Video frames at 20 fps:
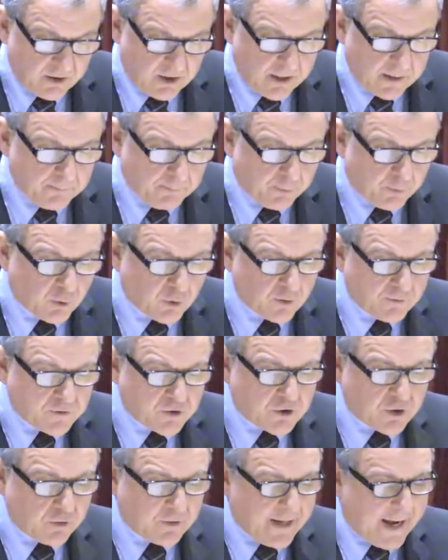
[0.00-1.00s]
improve
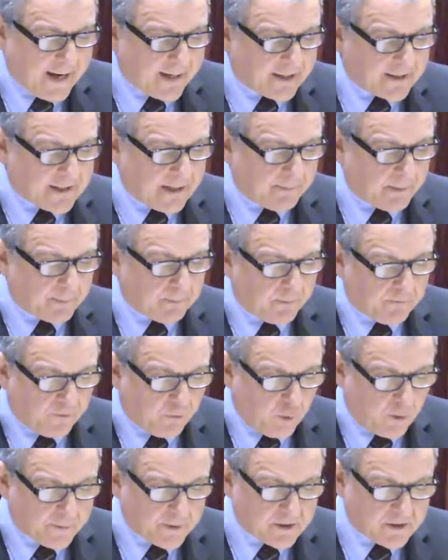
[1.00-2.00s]
student academic
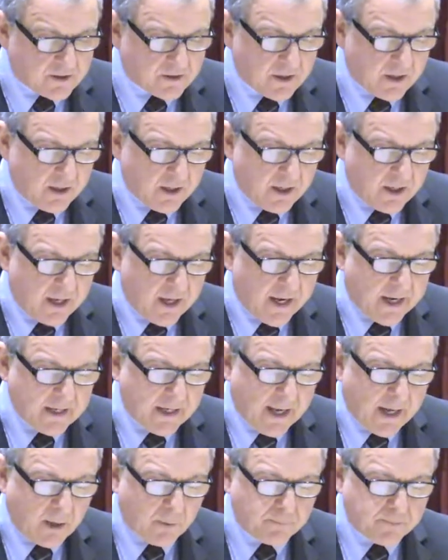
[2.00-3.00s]
performance, and
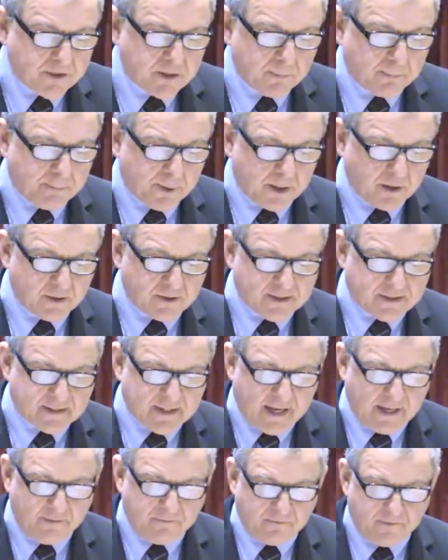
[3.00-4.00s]
helps build
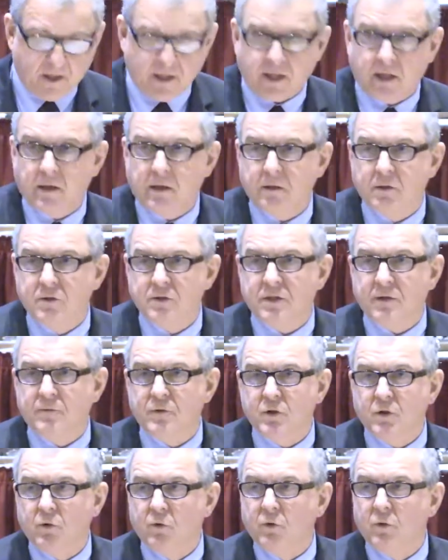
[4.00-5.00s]
safe and inclusive
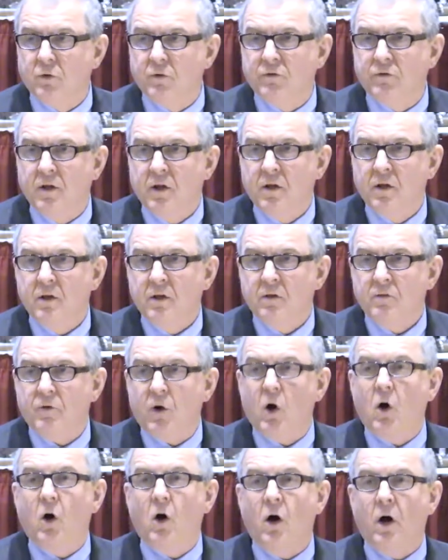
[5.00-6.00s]
schools
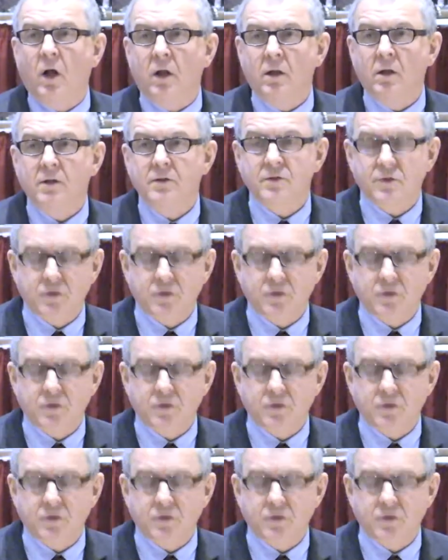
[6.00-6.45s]
for all